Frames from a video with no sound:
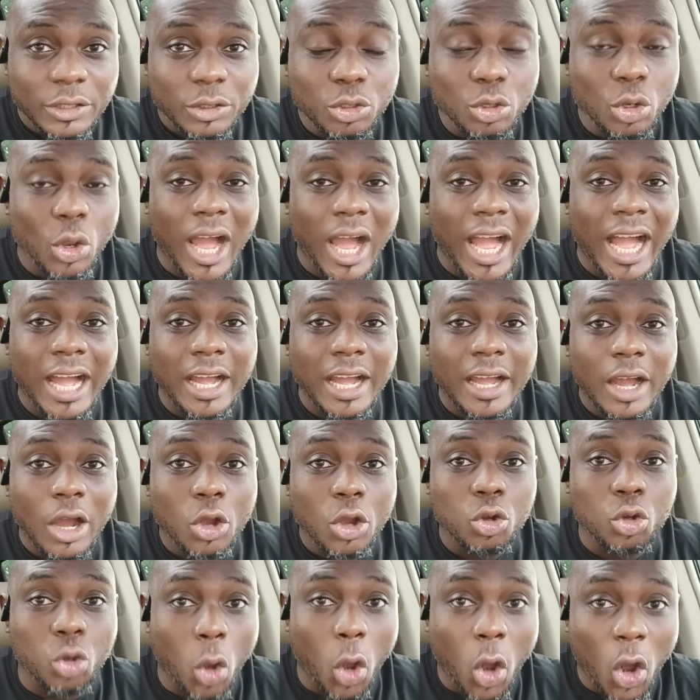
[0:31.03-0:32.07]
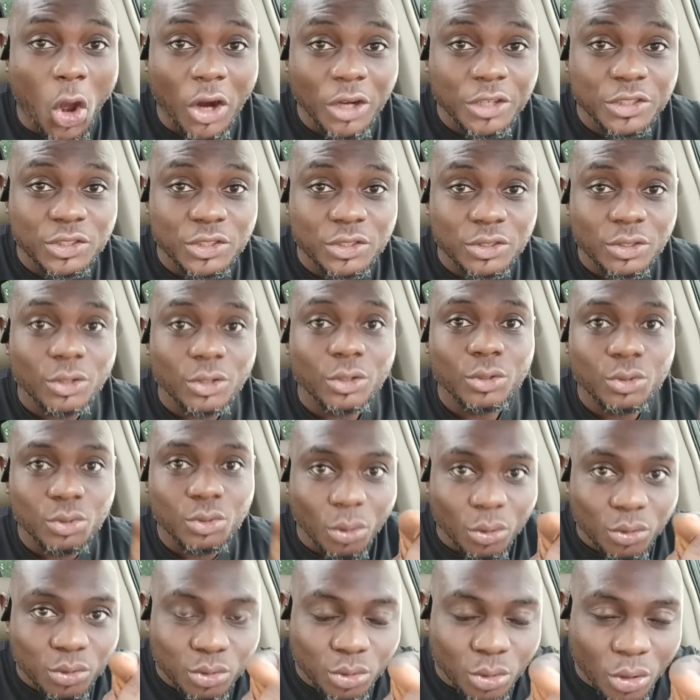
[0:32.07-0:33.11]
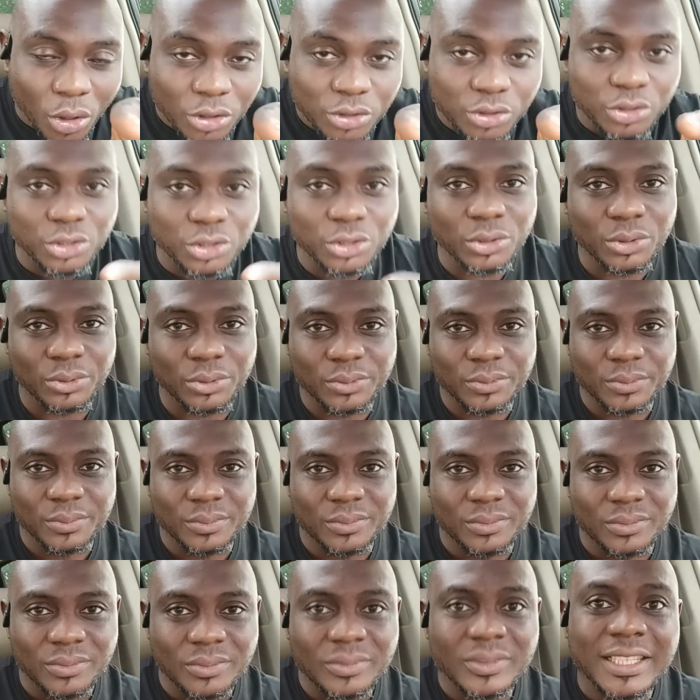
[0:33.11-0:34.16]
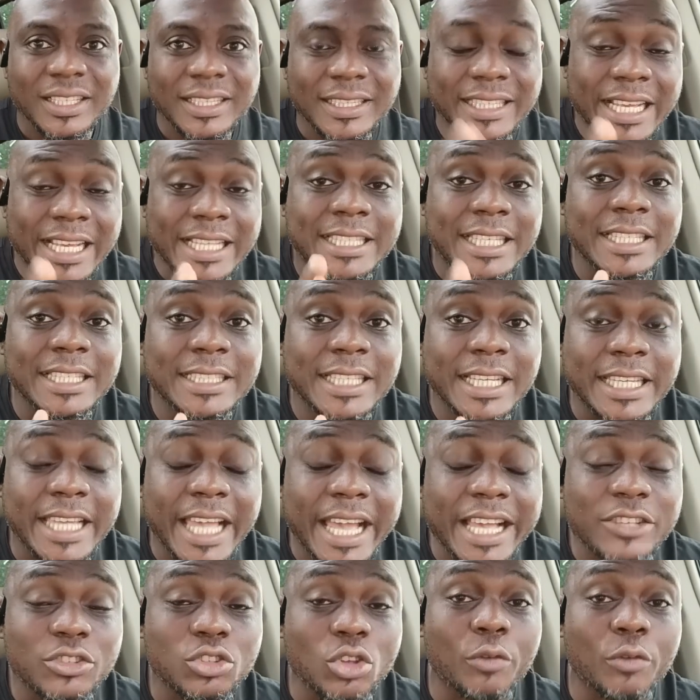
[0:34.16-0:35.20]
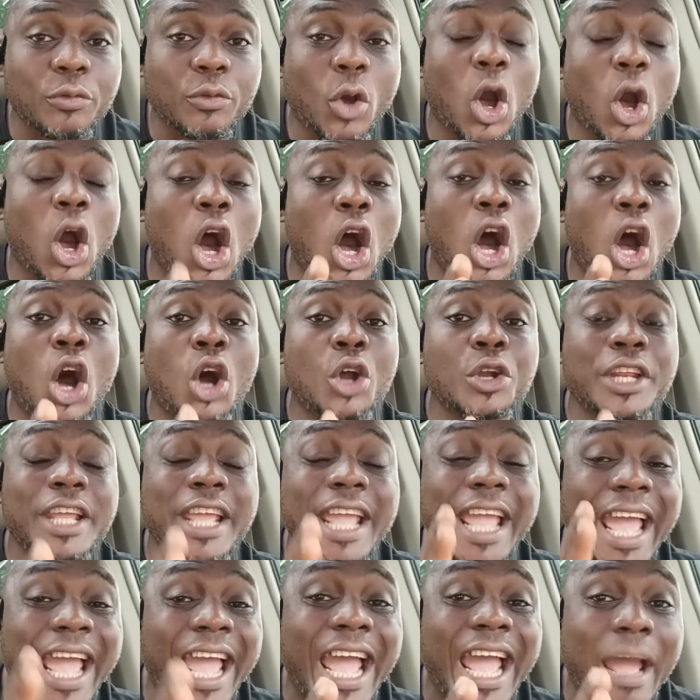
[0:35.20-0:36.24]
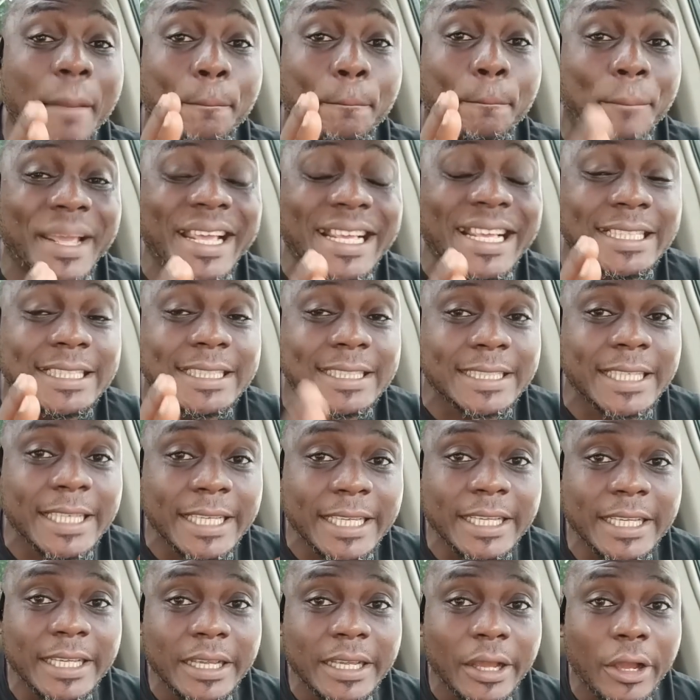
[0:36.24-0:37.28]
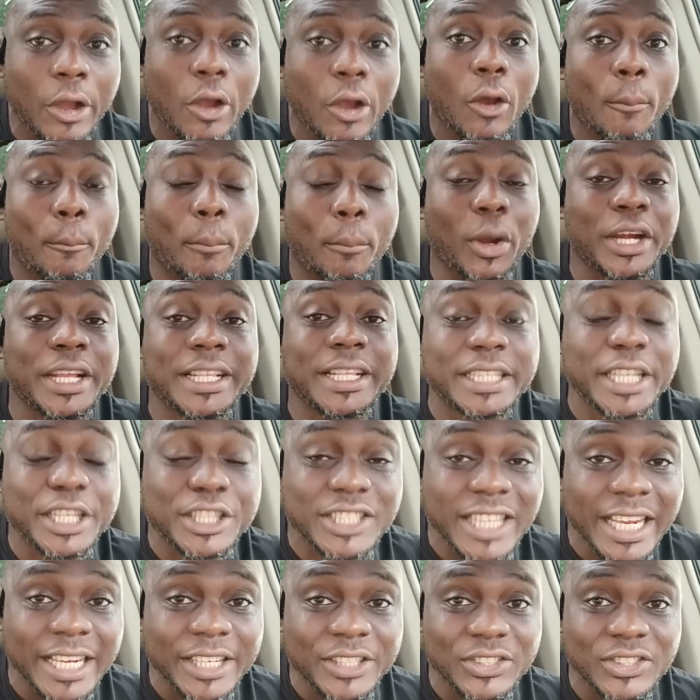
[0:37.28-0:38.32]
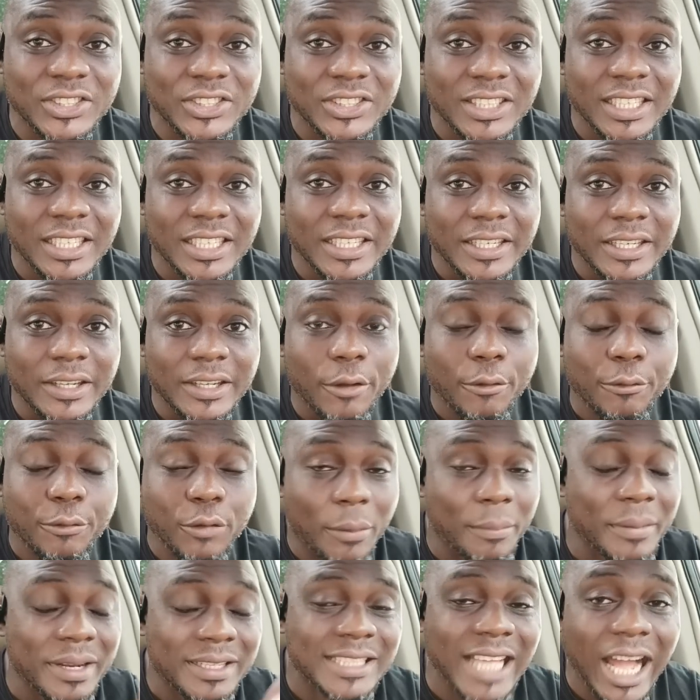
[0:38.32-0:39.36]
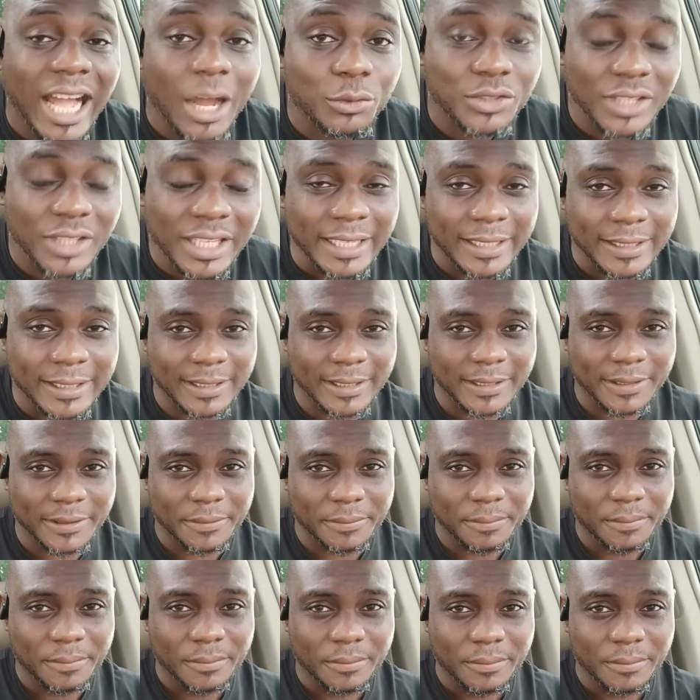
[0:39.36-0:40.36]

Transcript: your cohorts to trust you. This is the case of all the APC politicians from the Southeast.